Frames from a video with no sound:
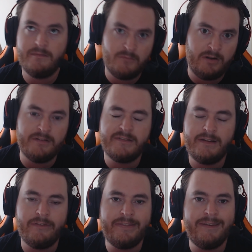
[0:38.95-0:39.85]
well
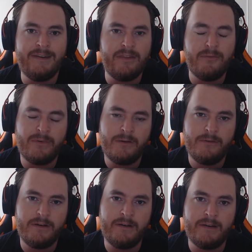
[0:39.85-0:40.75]
17th
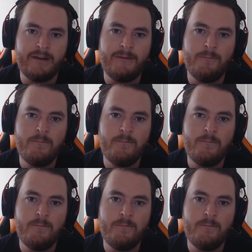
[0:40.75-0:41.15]
round in the game.